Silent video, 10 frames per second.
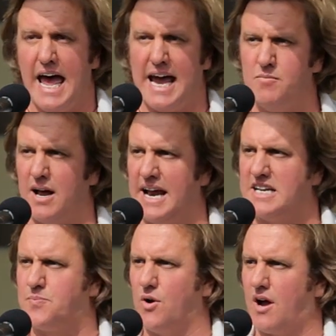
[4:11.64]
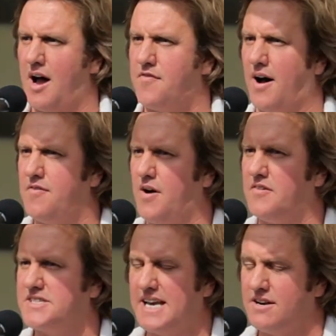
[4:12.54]
In my latest book,
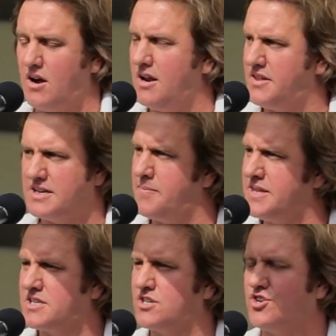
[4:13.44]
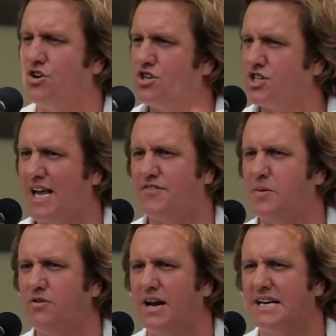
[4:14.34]
I've said this is true. You just have to
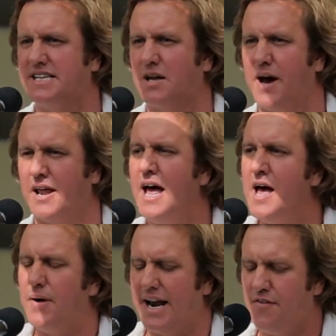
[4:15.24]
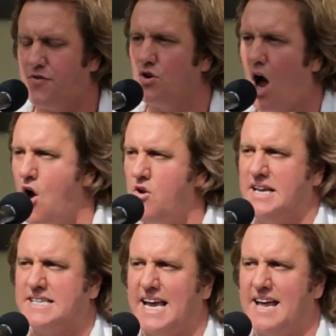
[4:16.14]
be realistic about it. But if you
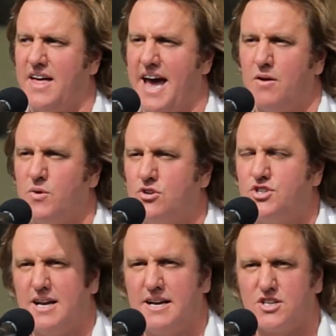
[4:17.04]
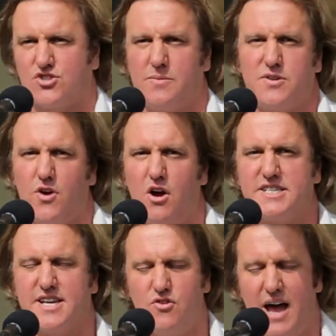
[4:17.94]
only say that, and when you deal in extremes, if you
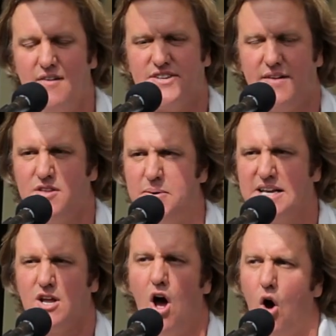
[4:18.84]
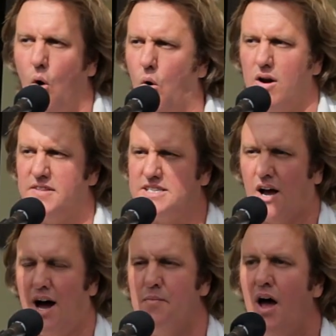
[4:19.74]
only say you have to have the best all of the
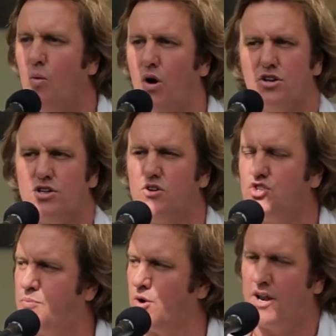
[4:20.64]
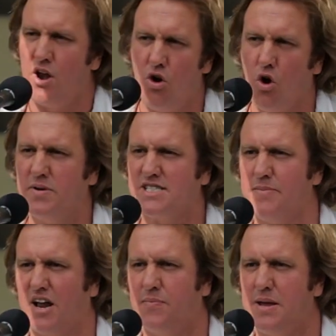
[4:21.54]
time, what you do is you put an enormous
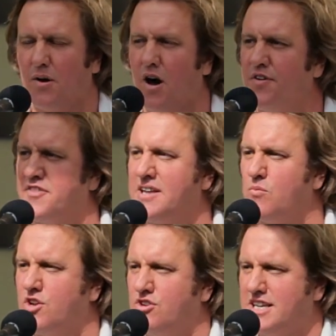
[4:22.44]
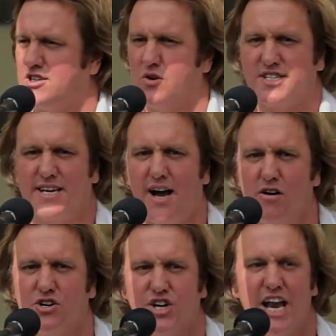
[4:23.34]
amount of people off. I think what you need to do is
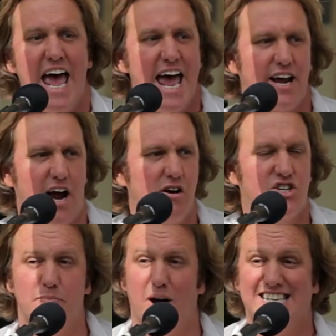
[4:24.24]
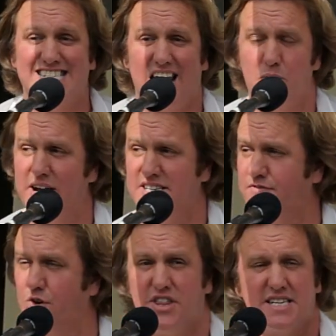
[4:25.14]
encourage it. Encourage it by celebrating
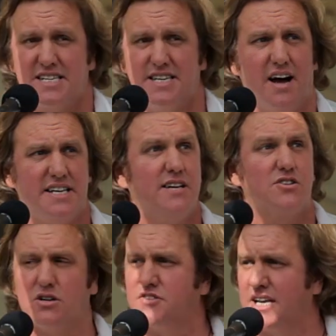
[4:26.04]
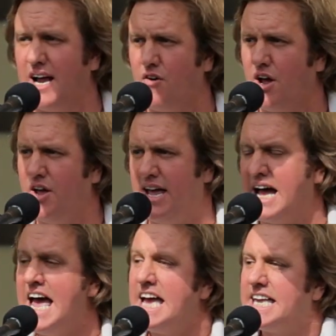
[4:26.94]
food. This is the ideal sort of scenario
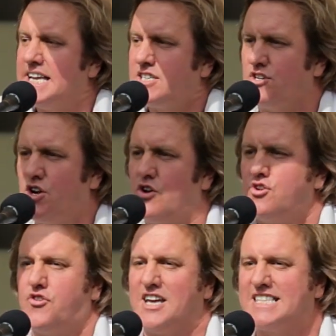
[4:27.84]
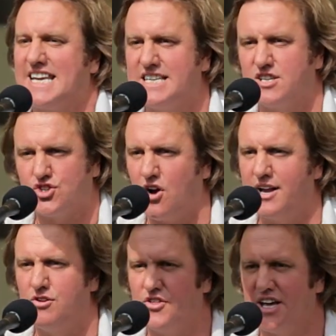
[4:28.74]
here. Getting to know new things, getting to
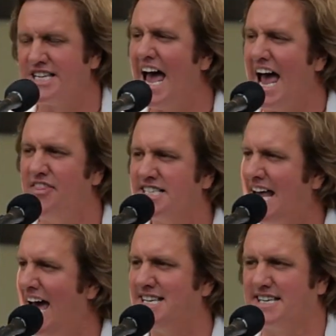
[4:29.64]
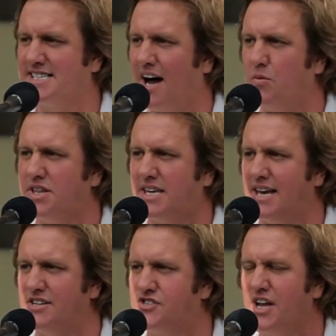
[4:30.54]
try new things. And this has to start with the
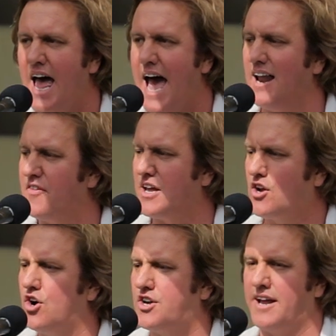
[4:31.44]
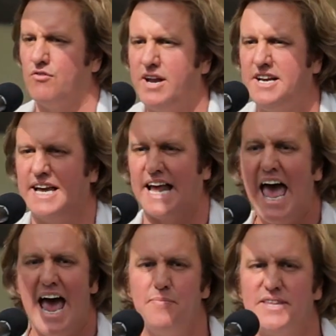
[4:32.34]
kids. And I think cooking, reading,
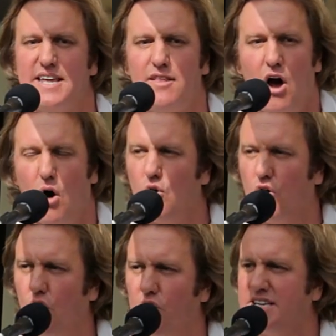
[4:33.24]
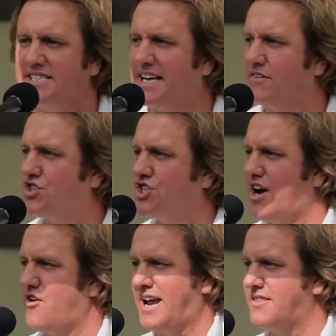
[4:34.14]
but then the whole glorious thing of
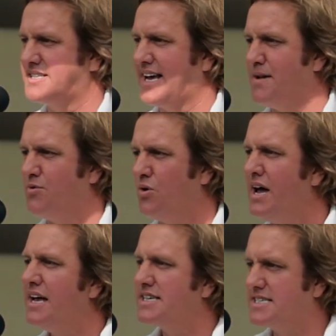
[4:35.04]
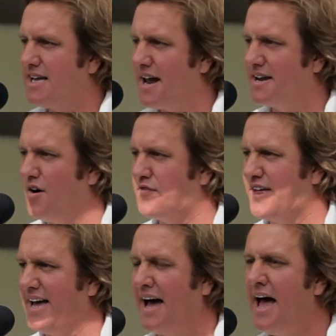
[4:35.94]
sharing at the table. Start it off
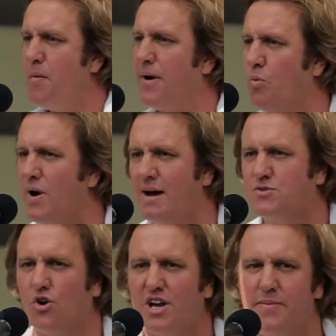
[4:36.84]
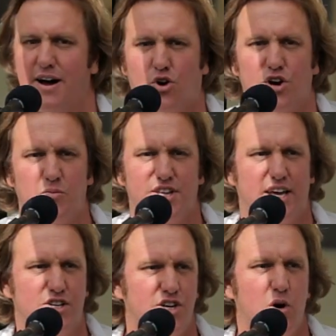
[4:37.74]
there. But when I'm talking about cooking with
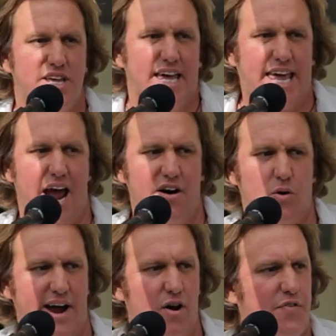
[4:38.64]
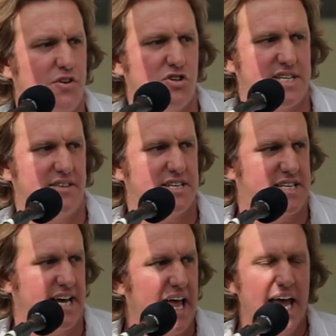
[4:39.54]
kids, we get carried away. And often you see this
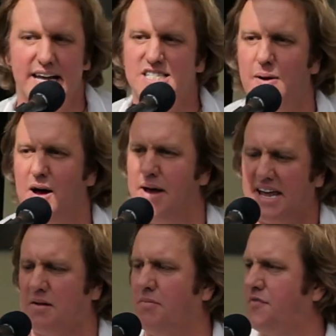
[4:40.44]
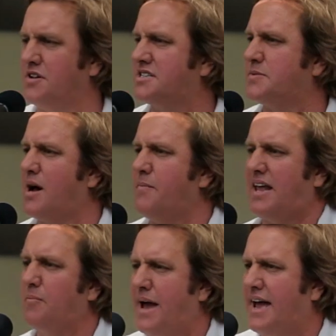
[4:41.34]
thing. It's about making muffins. It's about
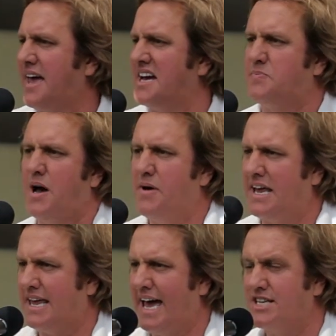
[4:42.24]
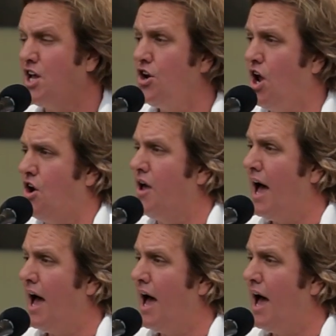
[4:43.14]
making pancakes. It's about making cakes. No,